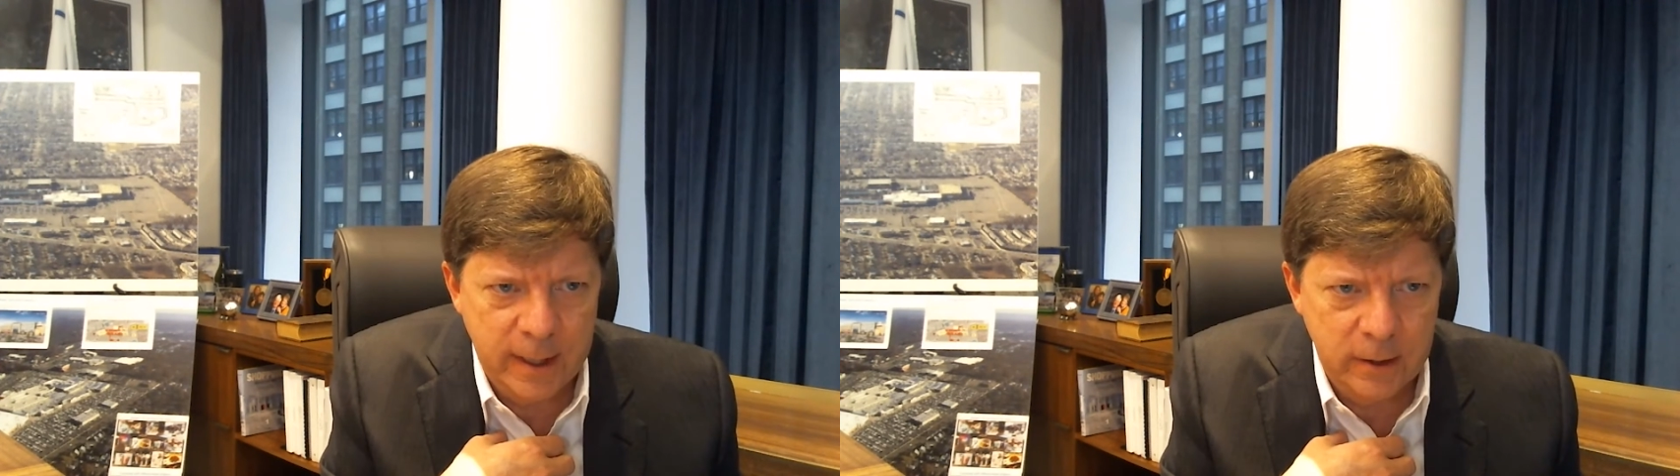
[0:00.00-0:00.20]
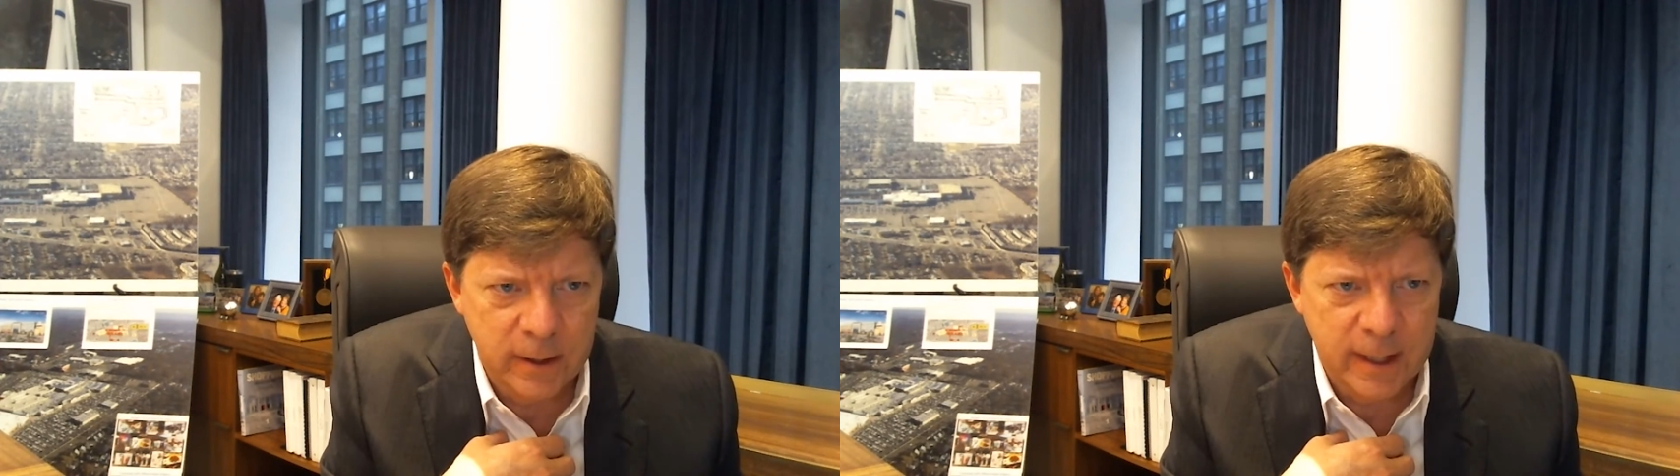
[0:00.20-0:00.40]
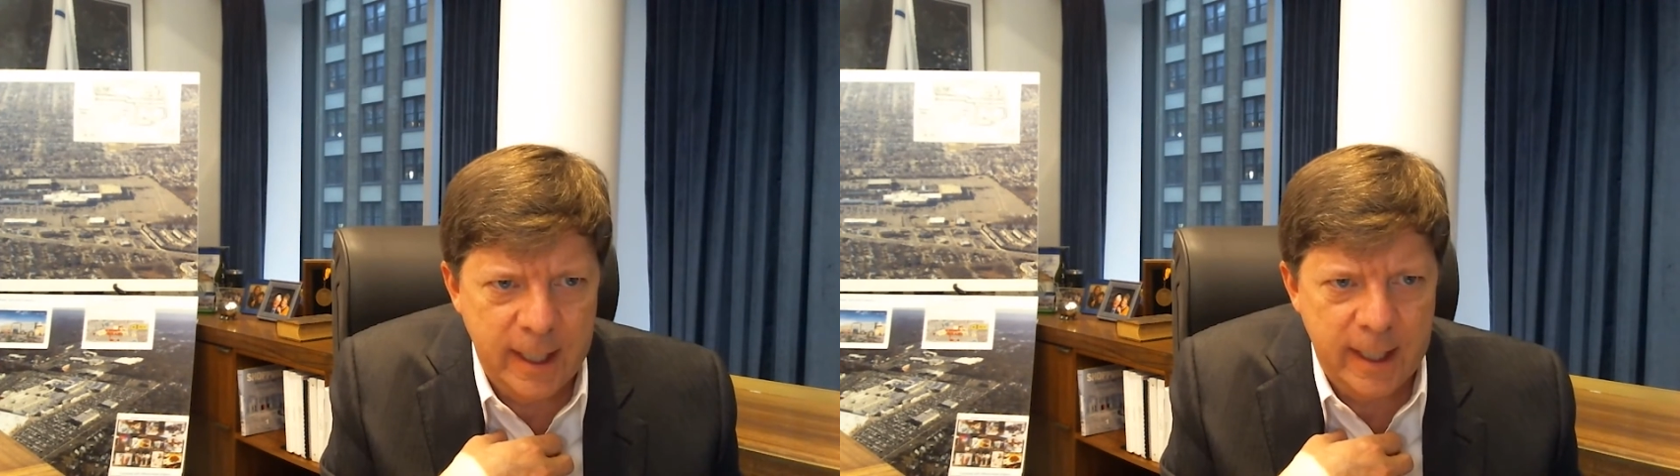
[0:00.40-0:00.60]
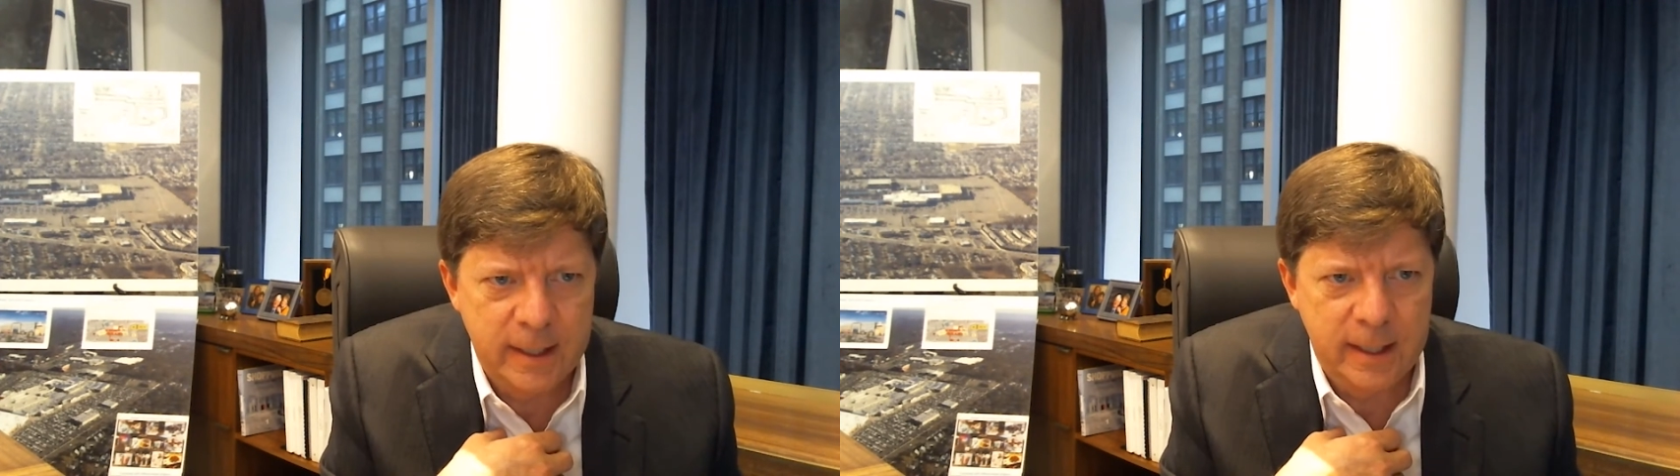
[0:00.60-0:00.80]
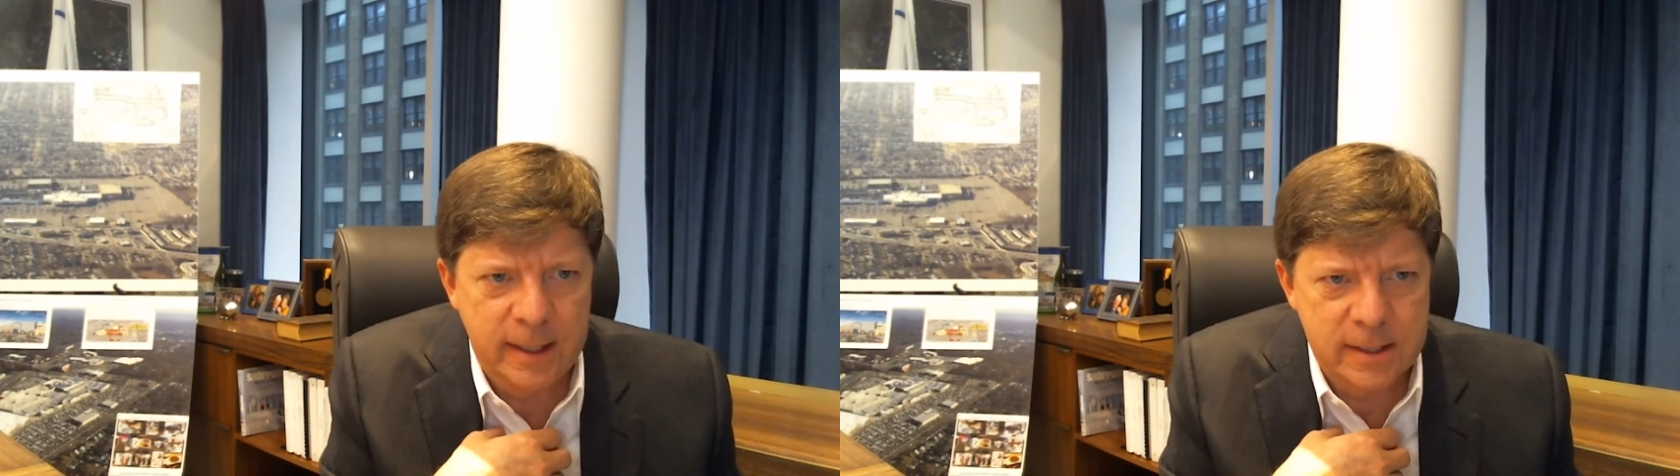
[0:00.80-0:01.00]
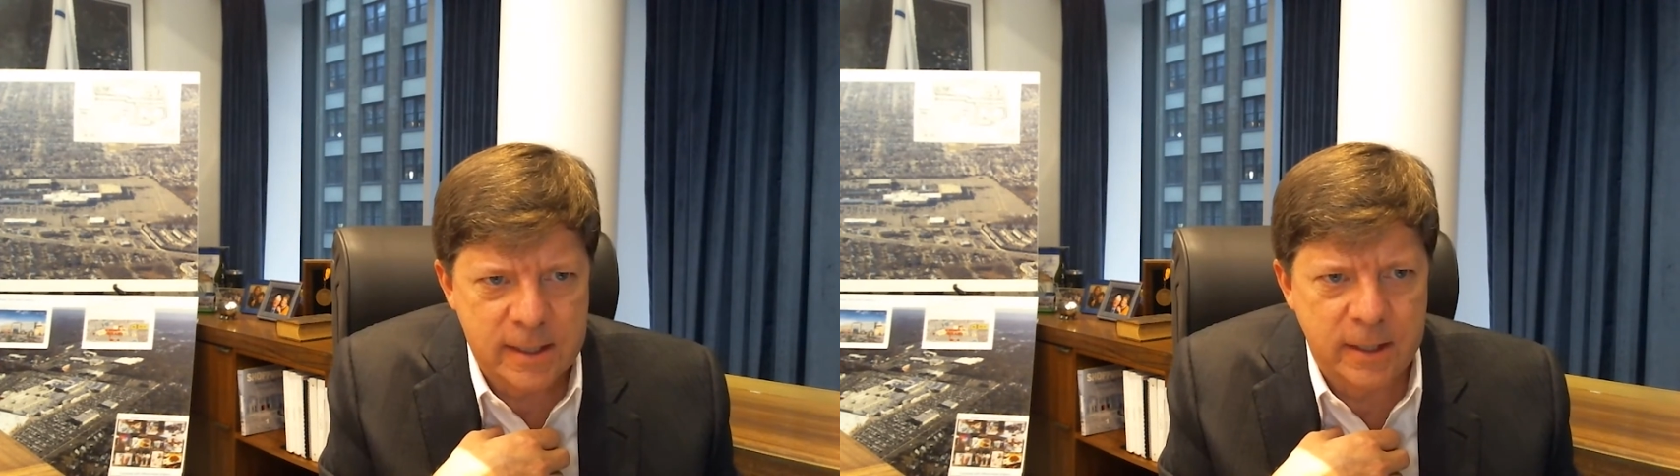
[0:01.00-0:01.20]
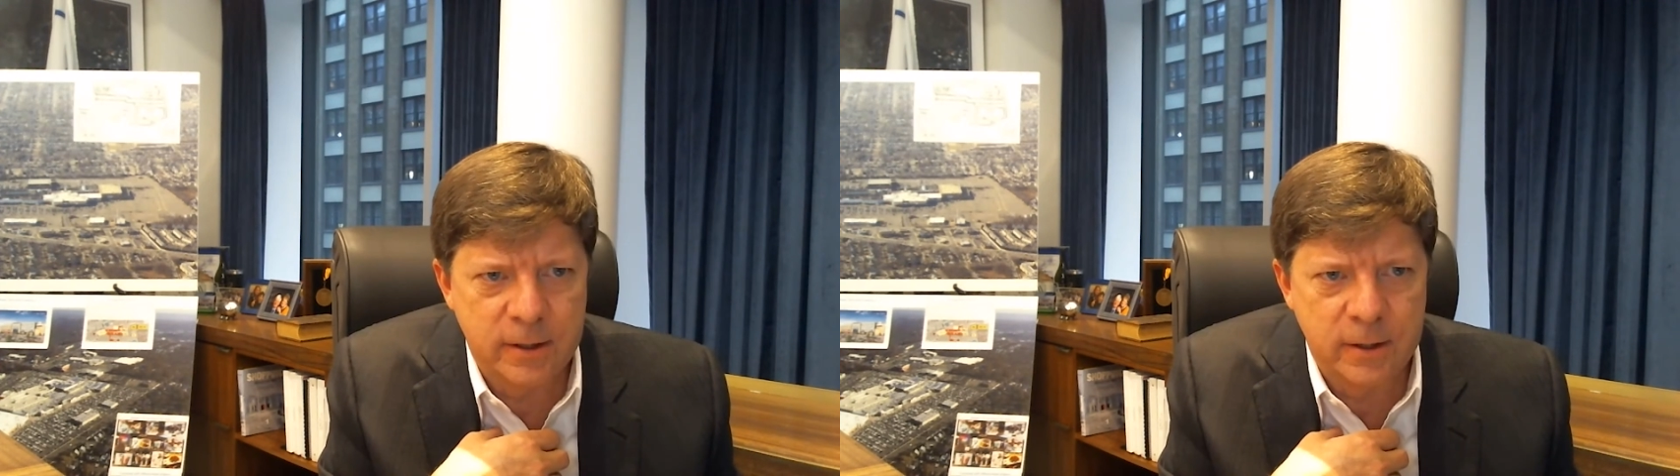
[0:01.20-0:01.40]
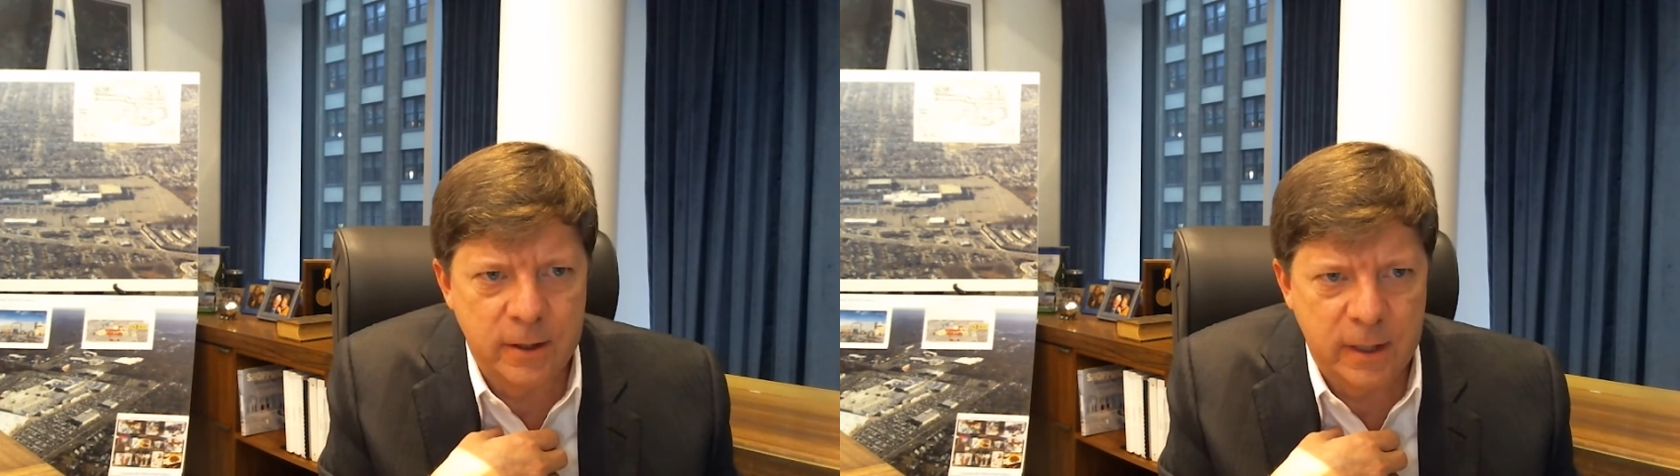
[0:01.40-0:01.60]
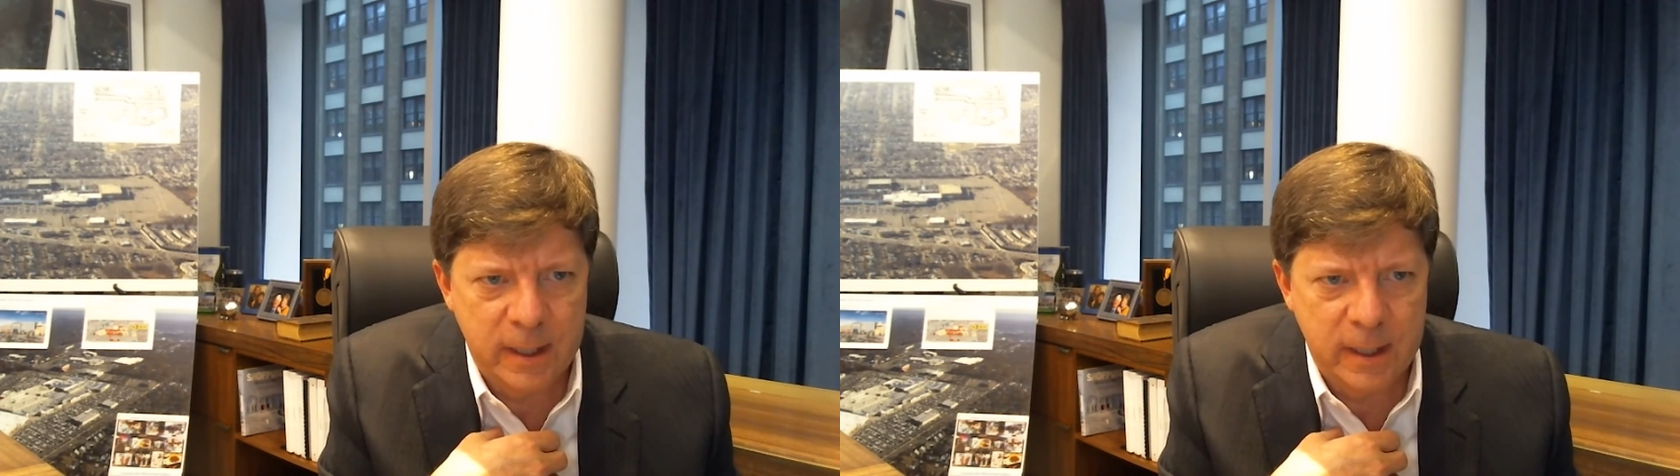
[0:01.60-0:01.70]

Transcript: I look at a center